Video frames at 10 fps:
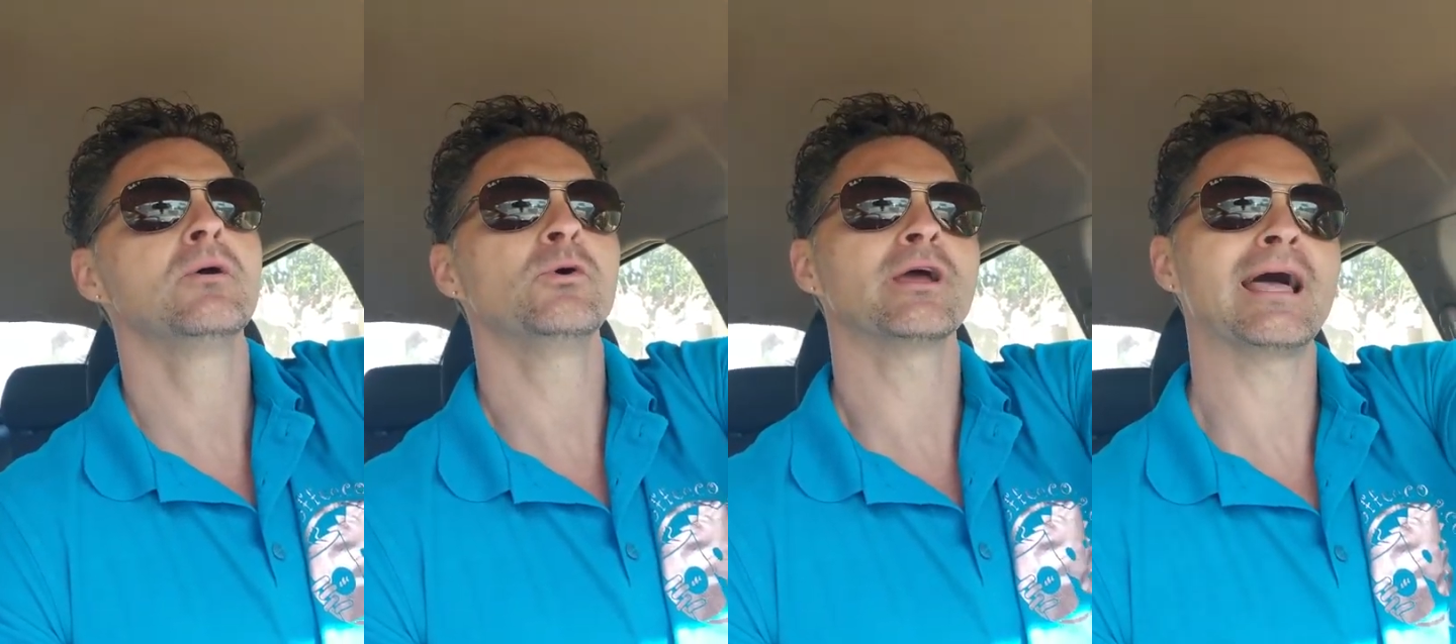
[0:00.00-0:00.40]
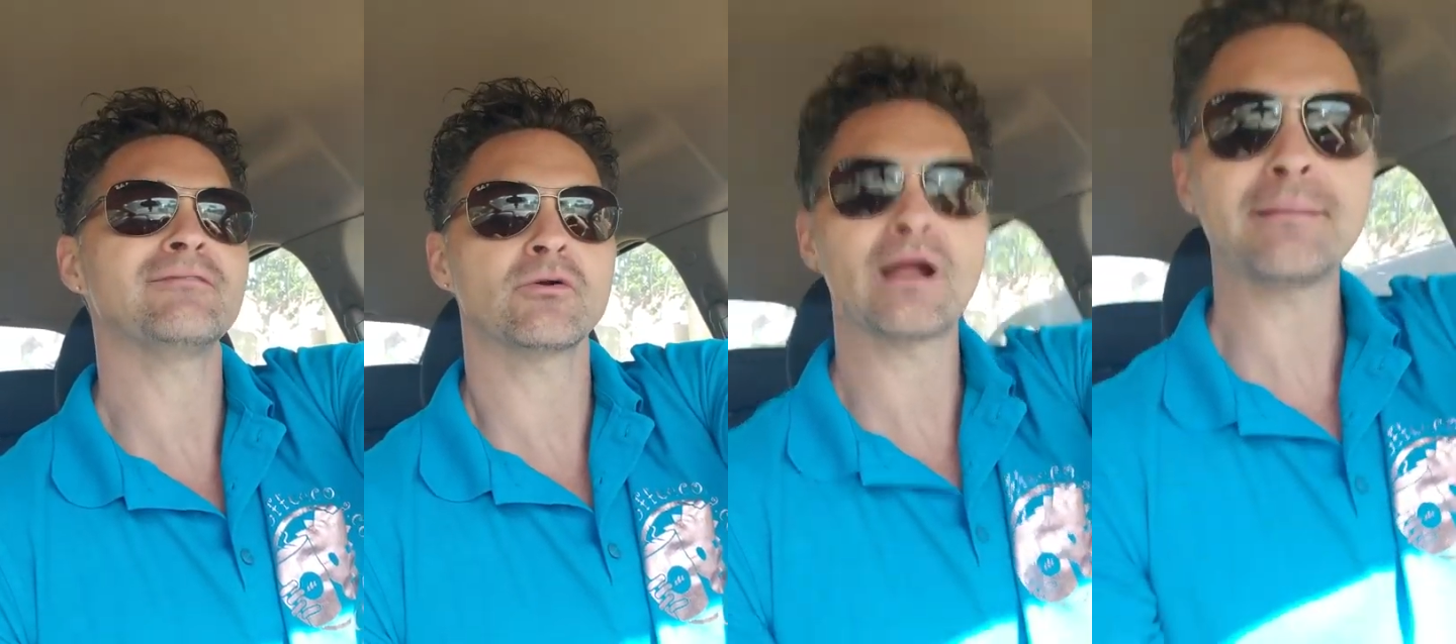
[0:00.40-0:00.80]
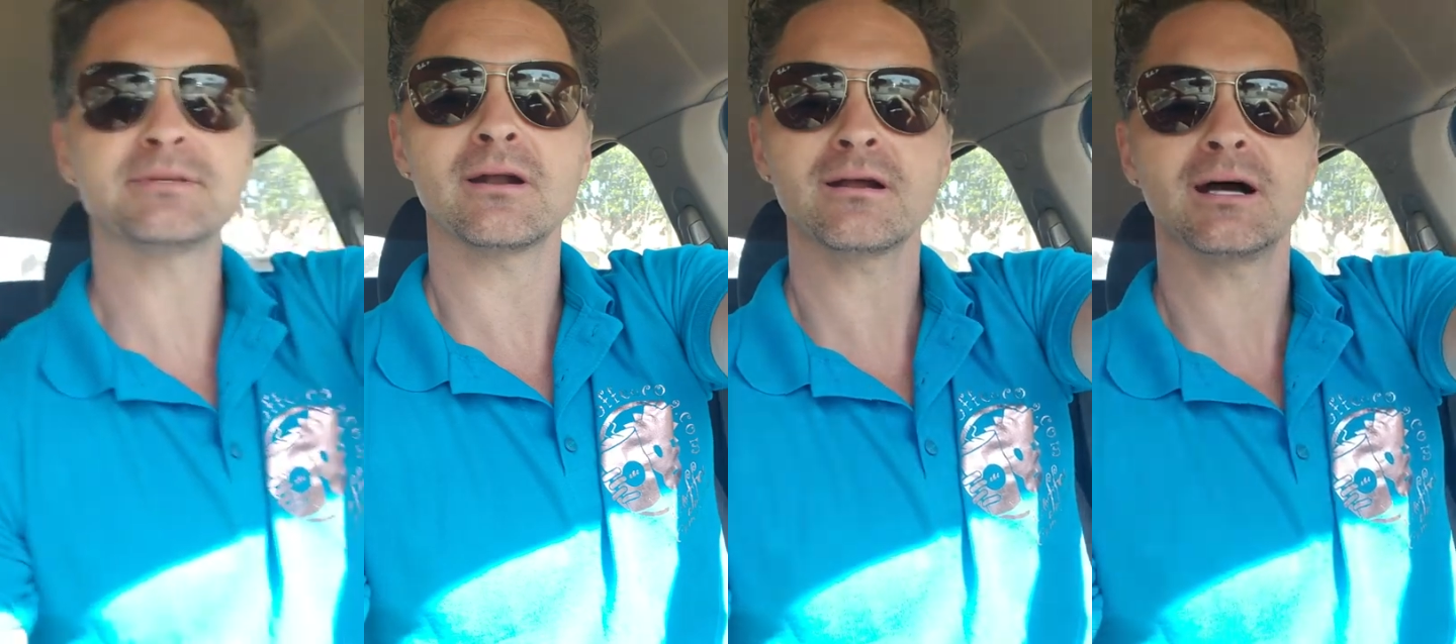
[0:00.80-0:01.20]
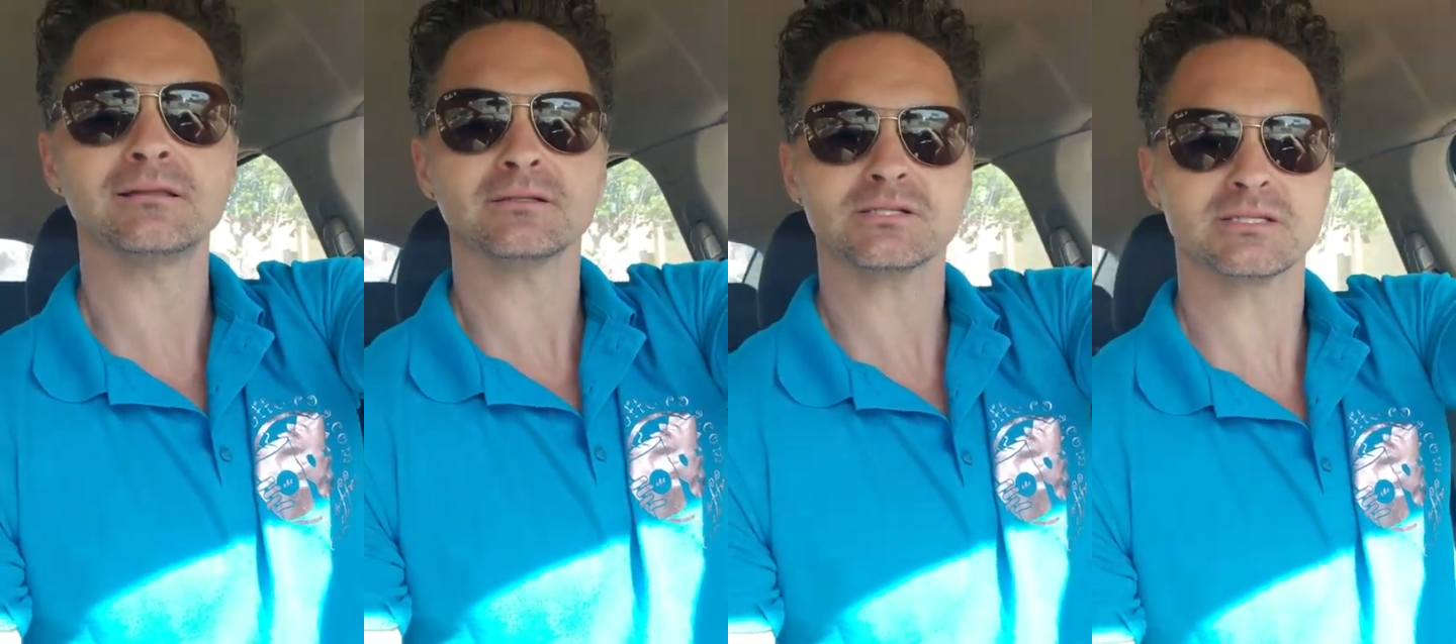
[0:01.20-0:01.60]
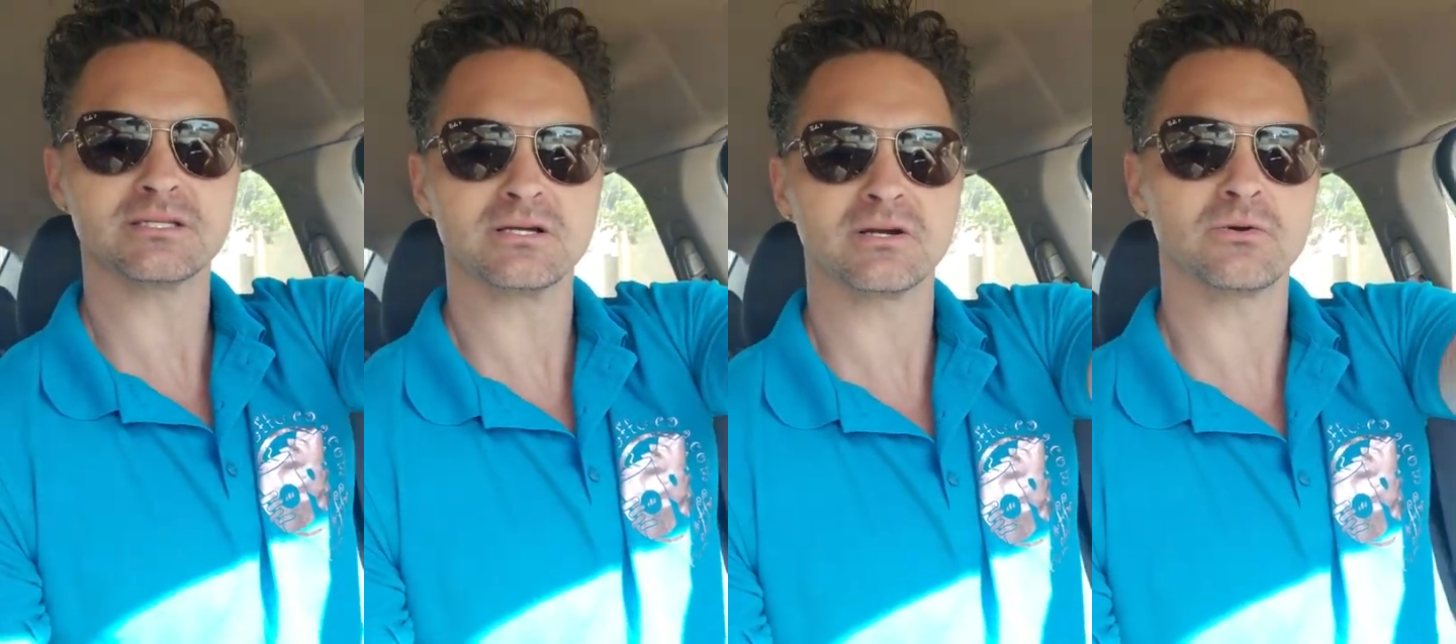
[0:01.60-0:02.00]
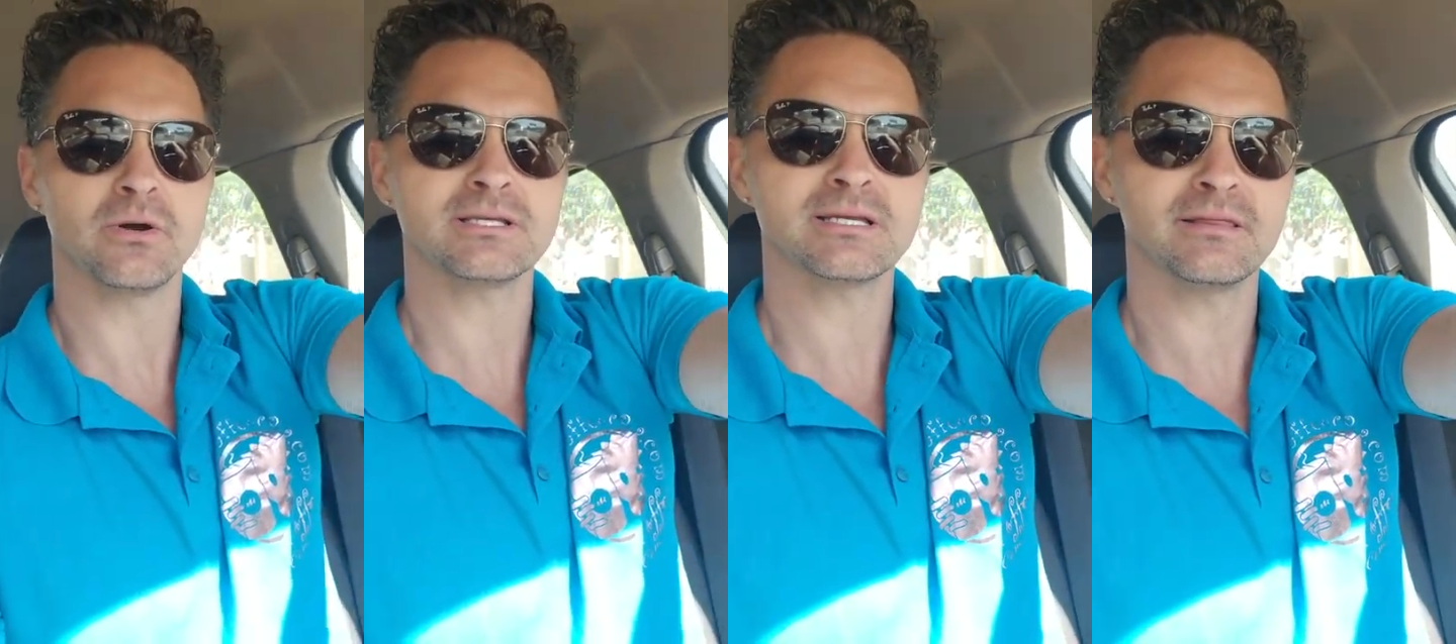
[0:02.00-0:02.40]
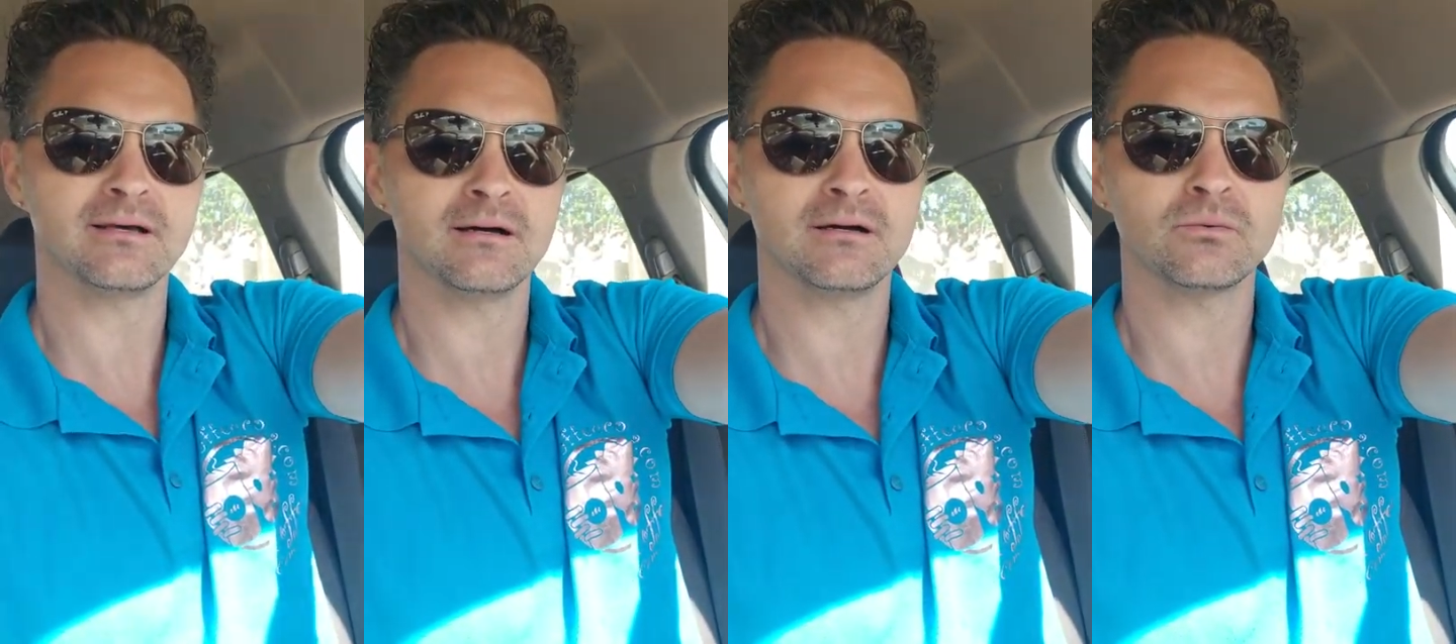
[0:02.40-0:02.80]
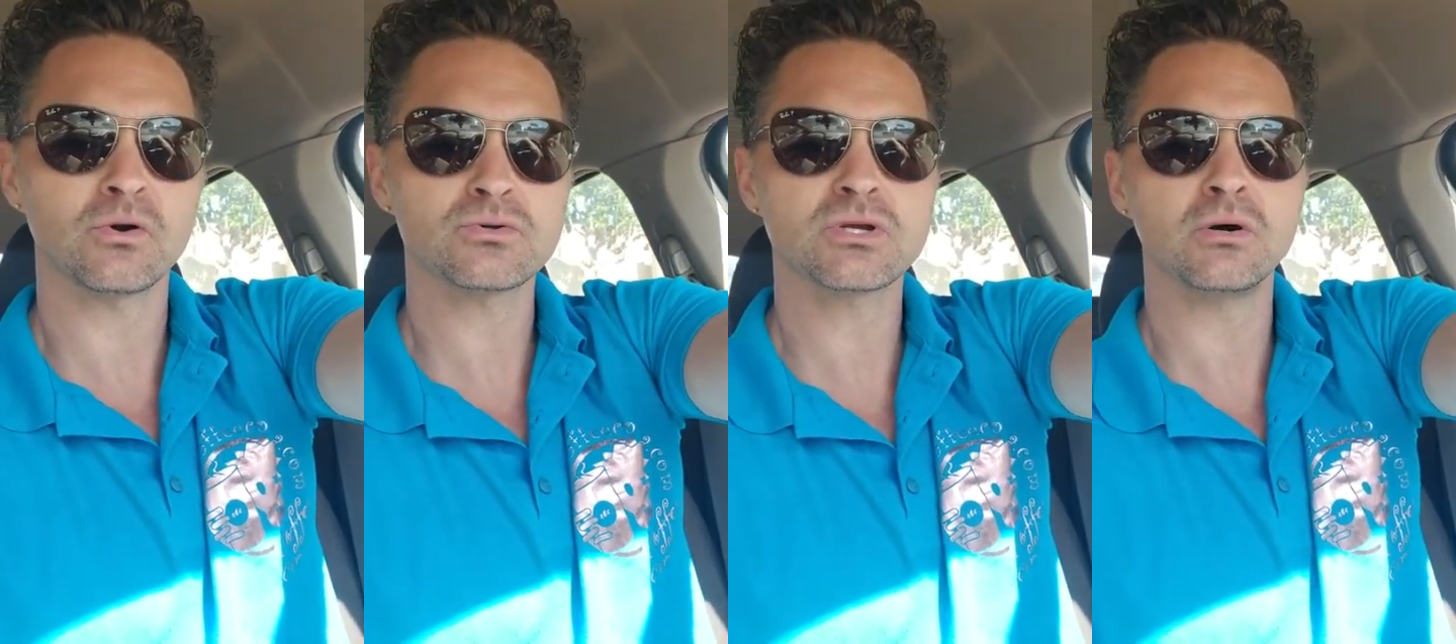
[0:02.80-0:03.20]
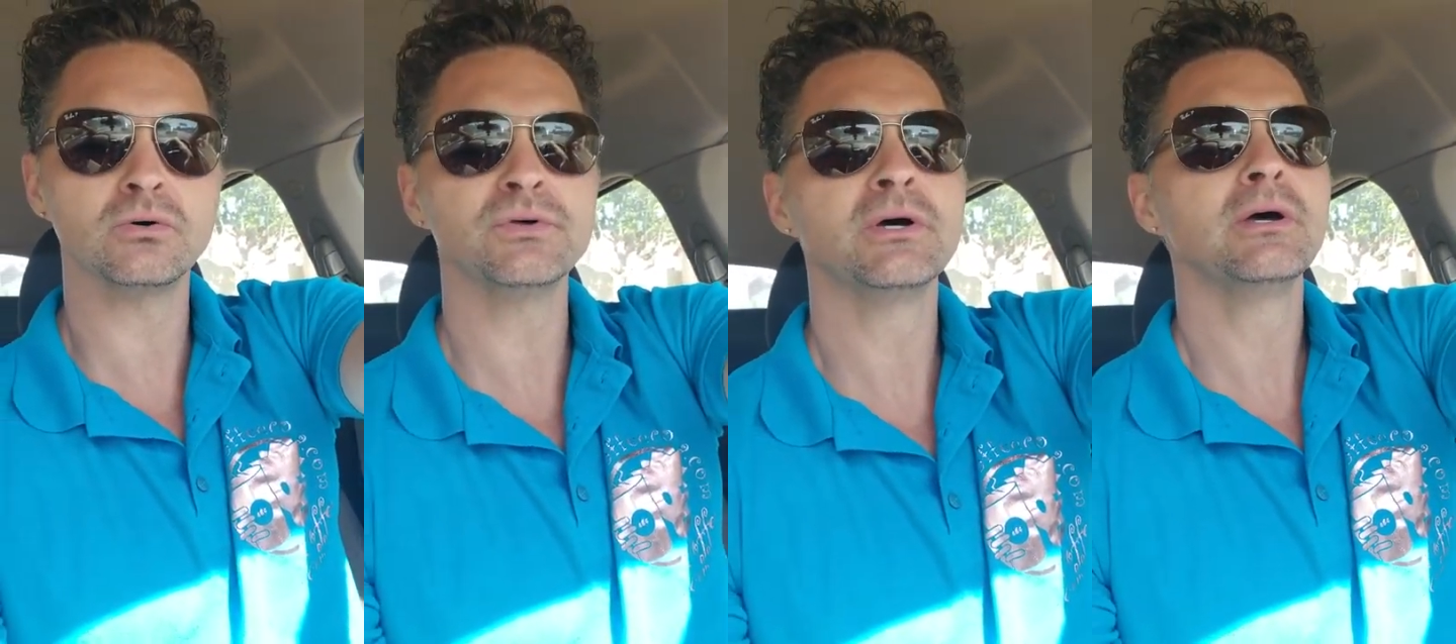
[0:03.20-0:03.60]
We're going to have it wrapped in our colors, the turquoise and the rose gold.